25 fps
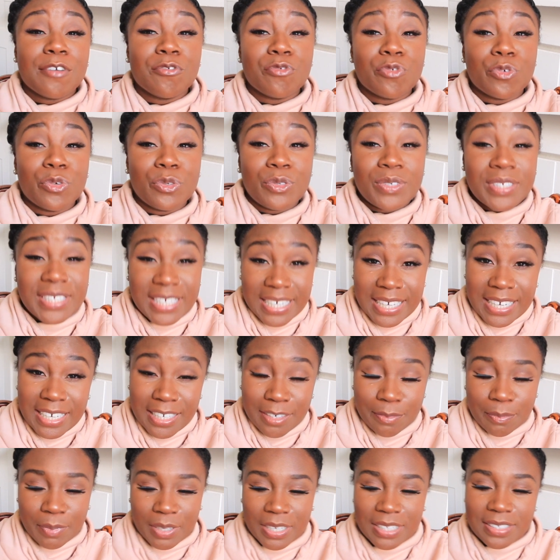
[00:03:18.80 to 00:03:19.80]

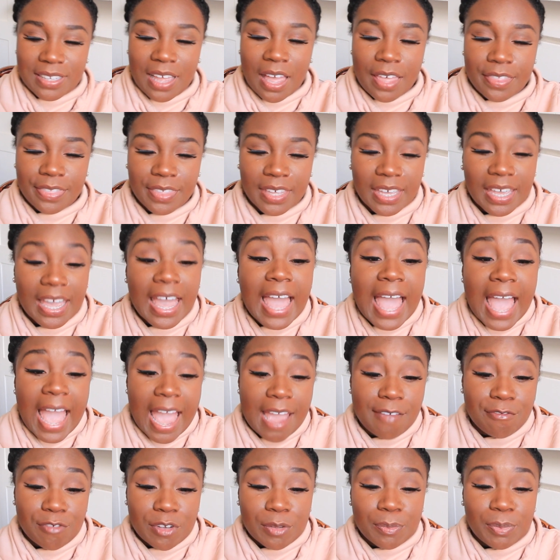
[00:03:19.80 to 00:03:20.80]
routine, because I think
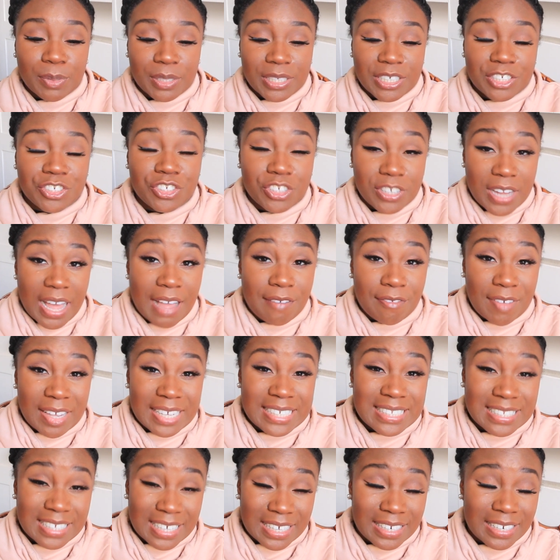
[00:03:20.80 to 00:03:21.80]
everybody should have
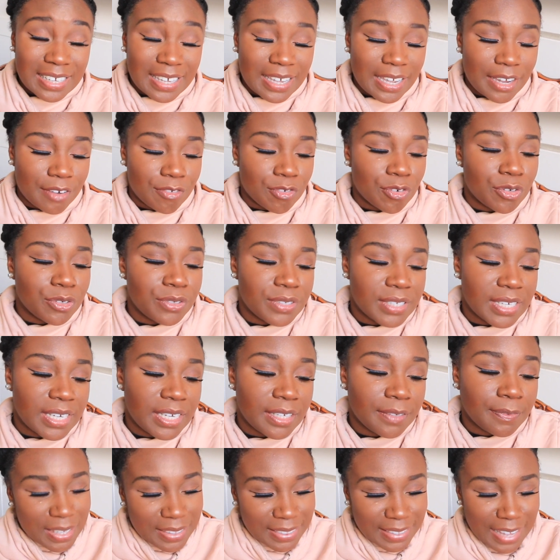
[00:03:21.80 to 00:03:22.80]
a skincare
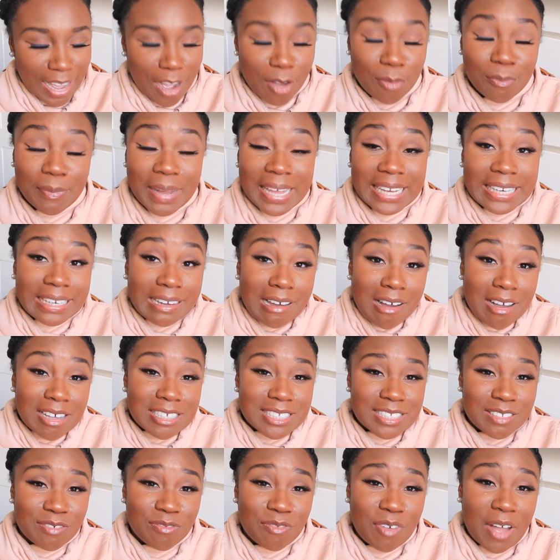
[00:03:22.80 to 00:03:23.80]
routine. Now, my
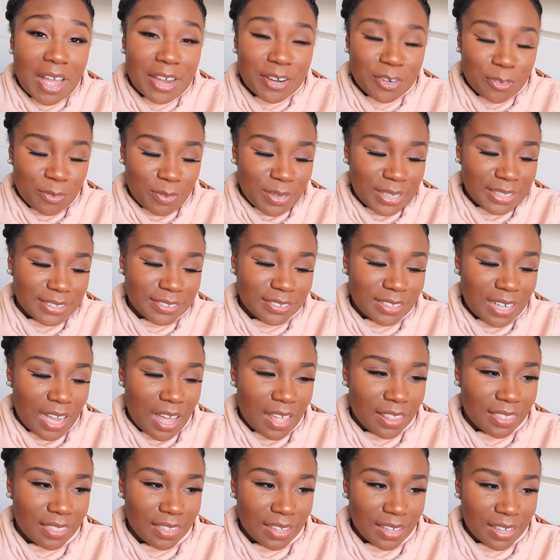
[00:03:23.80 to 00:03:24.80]
last and final one,
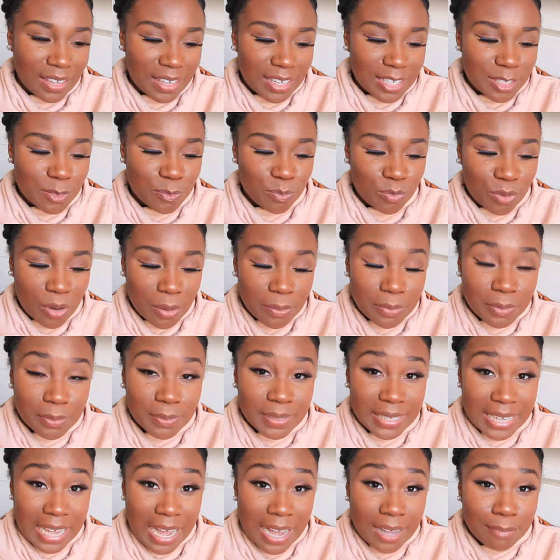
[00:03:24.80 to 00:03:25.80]
I think, is
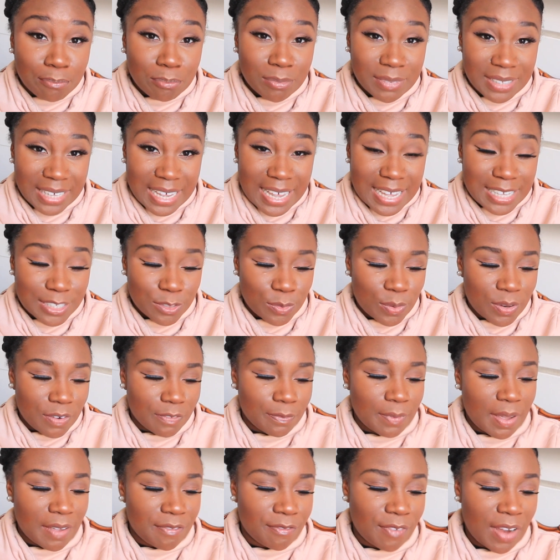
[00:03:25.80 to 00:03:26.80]
probably up there as one
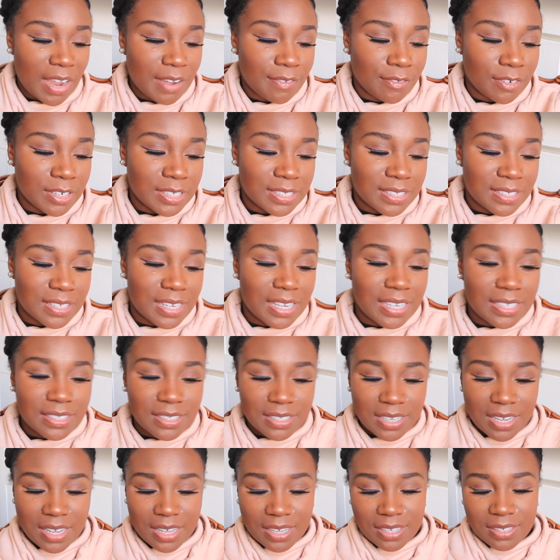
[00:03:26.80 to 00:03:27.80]
of my favorites.
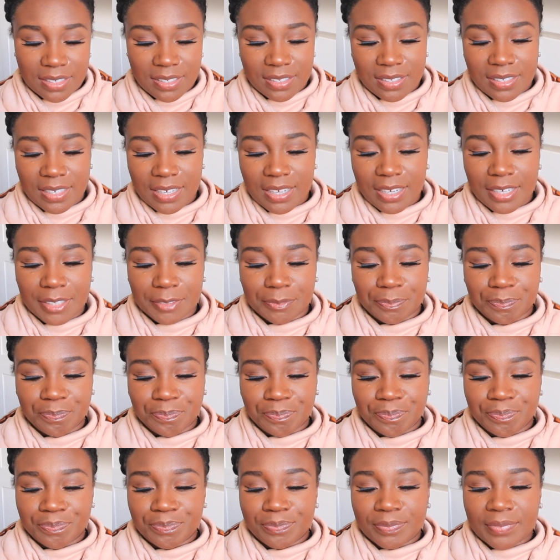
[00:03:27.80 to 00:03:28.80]
It is the
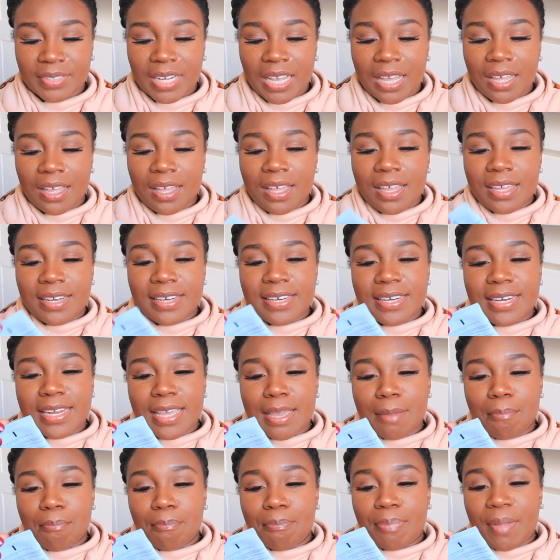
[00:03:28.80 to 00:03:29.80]

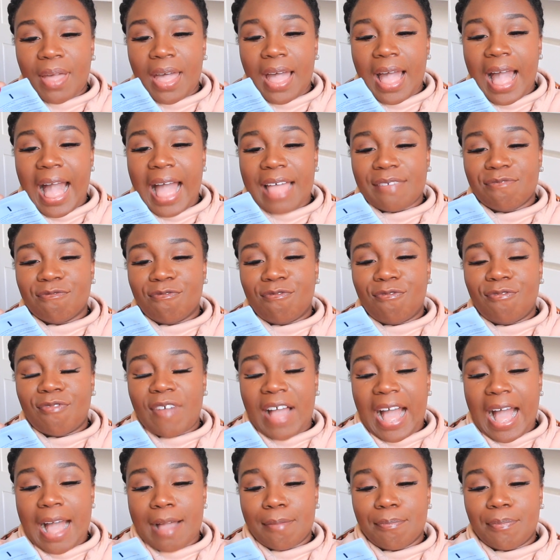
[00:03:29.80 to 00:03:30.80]
Nip and
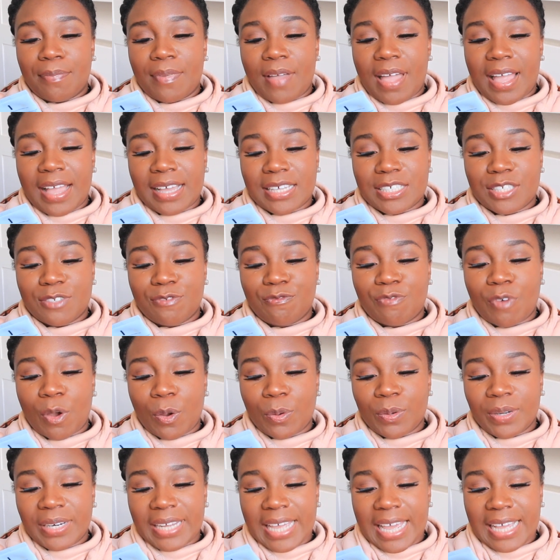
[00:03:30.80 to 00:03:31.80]
Fab
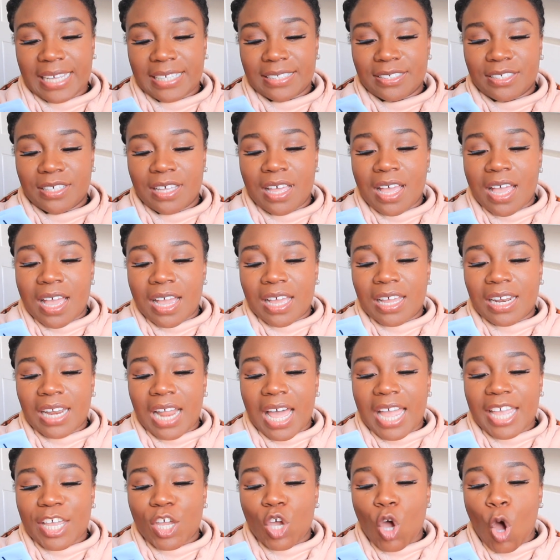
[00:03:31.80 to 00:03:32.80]
Exfoliate
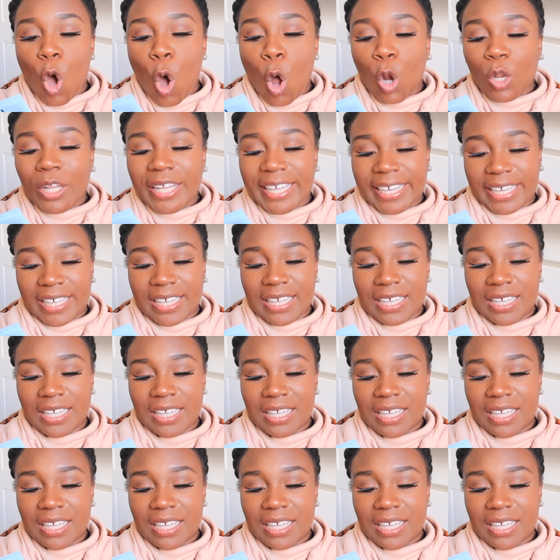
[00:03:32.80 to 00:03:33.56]
glycolic